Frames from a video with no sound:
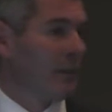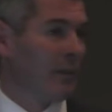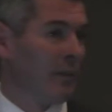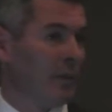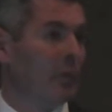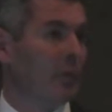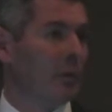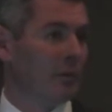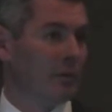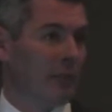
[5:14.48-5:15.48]
the
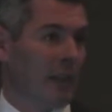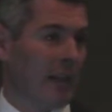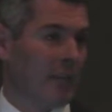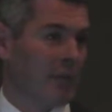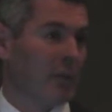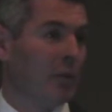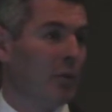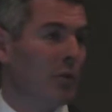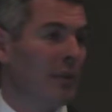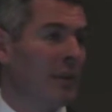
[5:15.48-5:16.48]
full
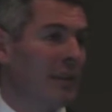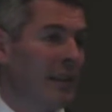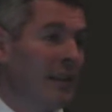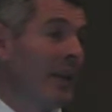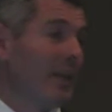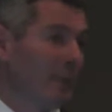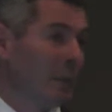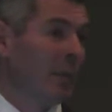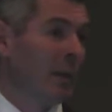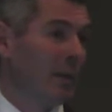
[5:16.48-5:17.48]
solution is that
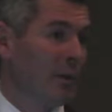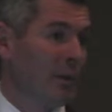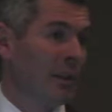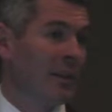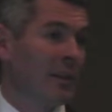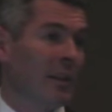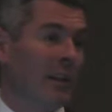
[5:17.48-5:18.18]
full-blown utility,